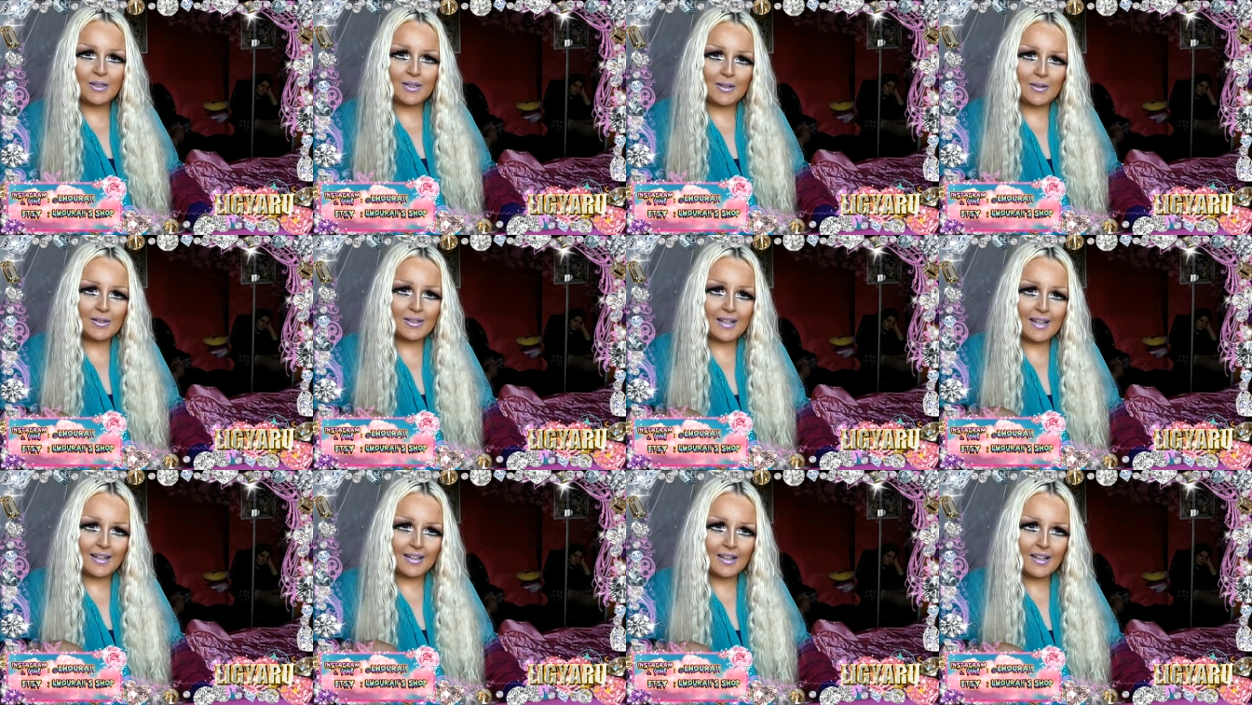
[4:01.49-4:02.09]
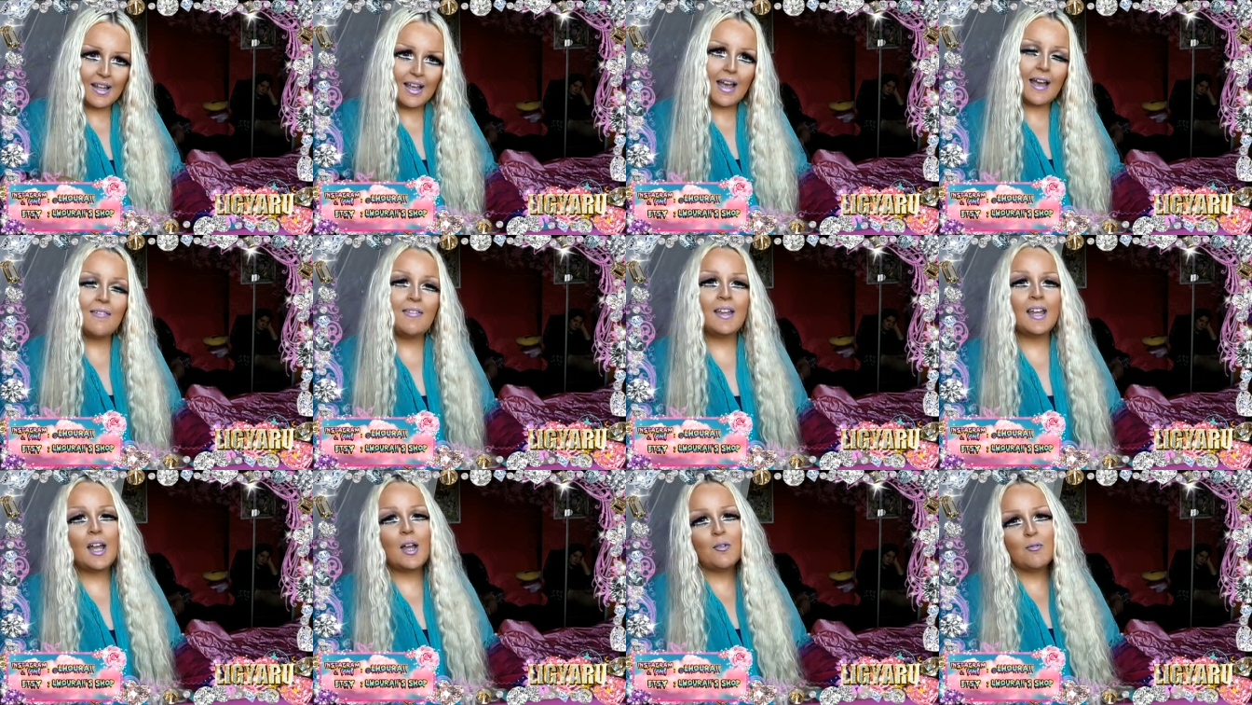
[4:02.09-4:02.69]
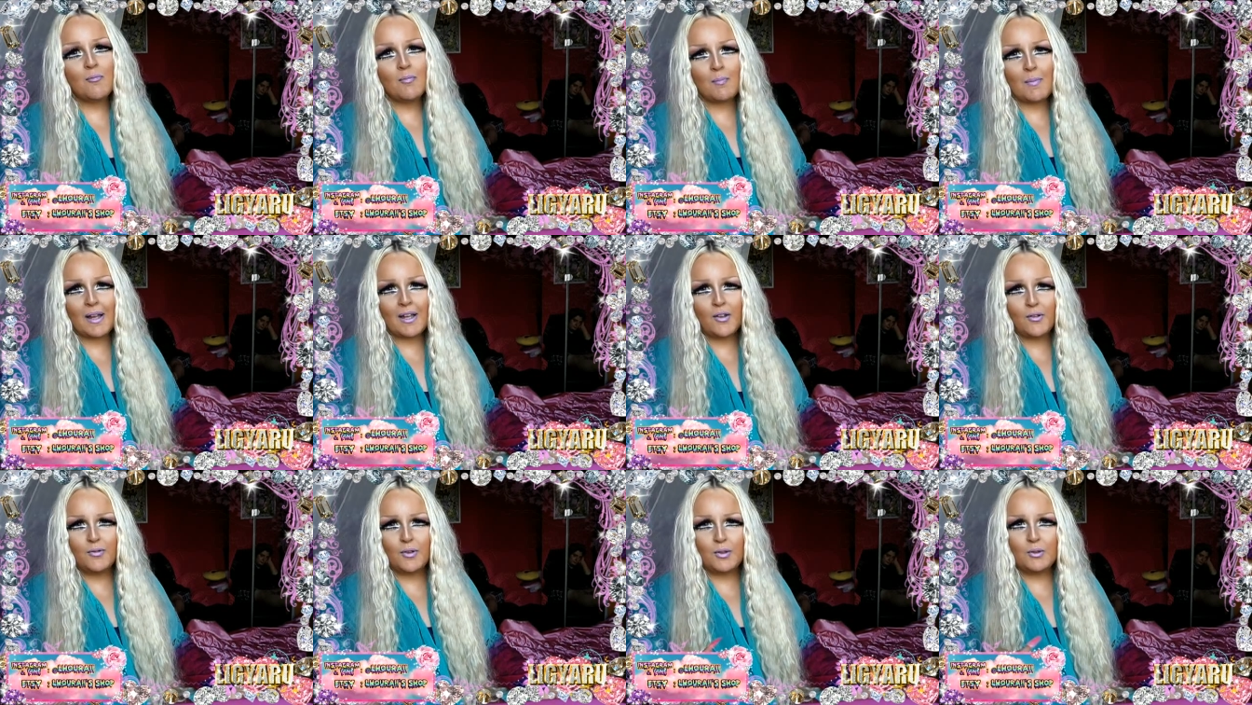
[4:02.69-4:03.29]
So I was like, I think I might
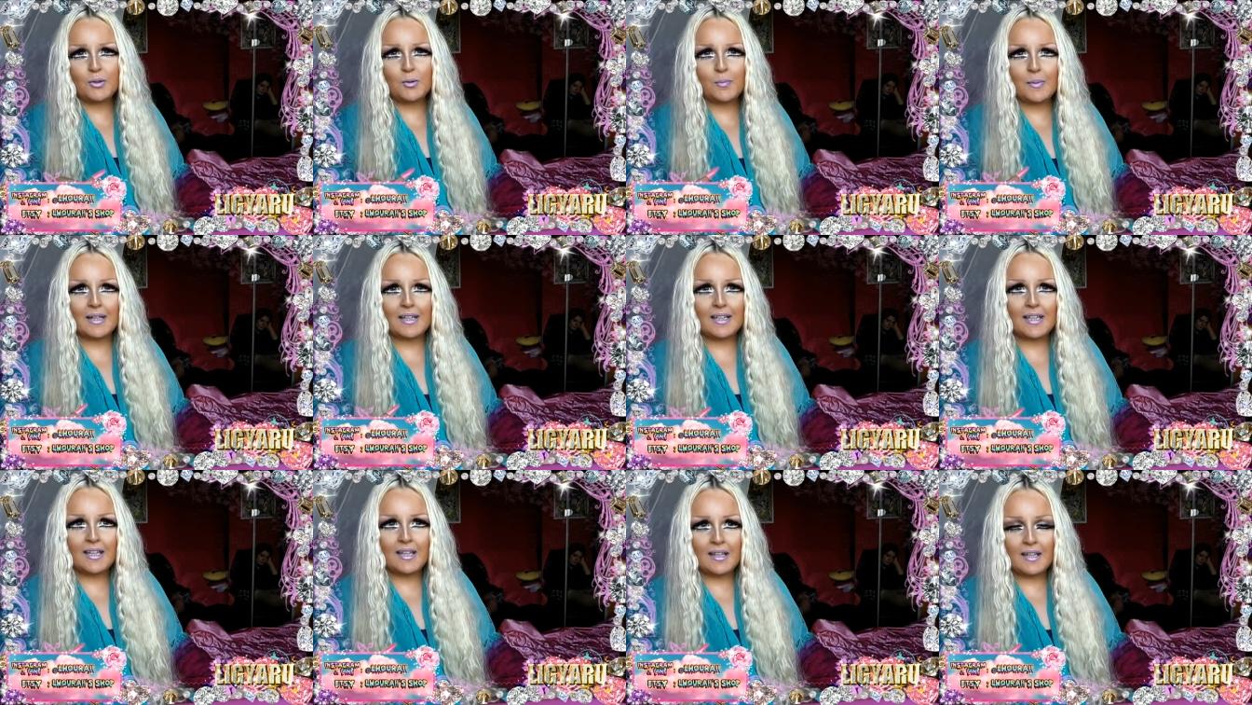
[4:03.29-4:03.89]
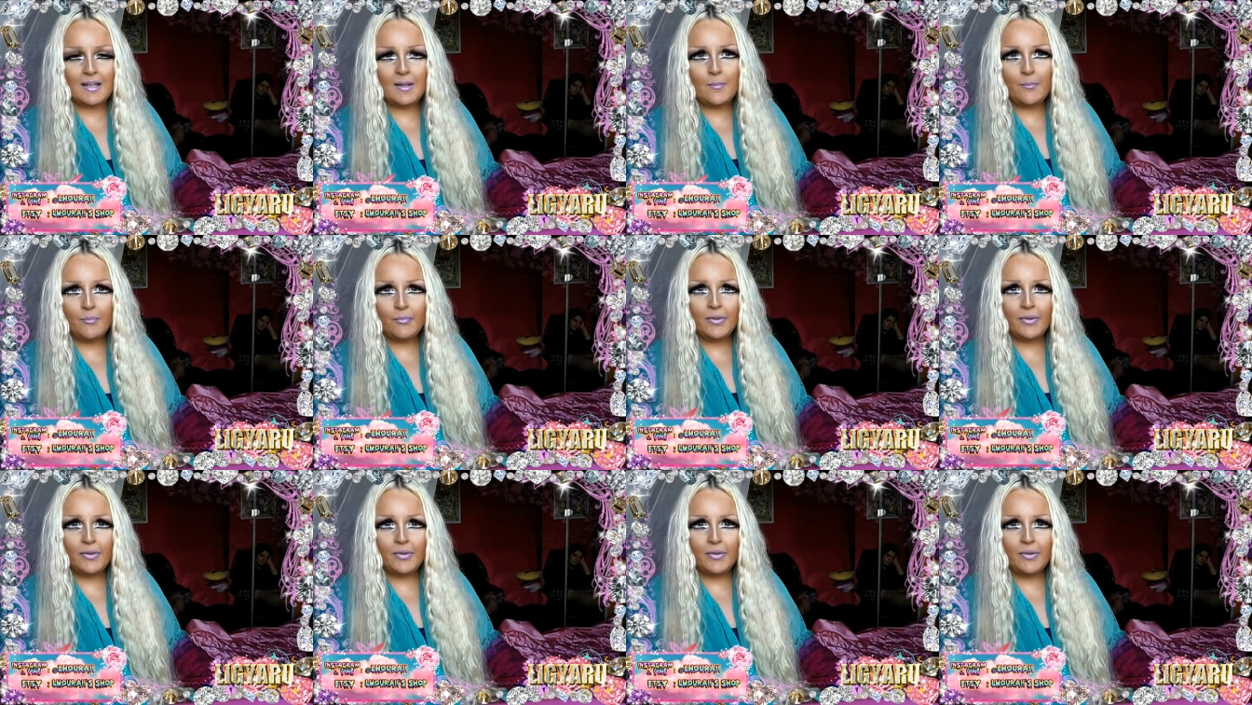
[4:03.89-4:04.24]
have used my key.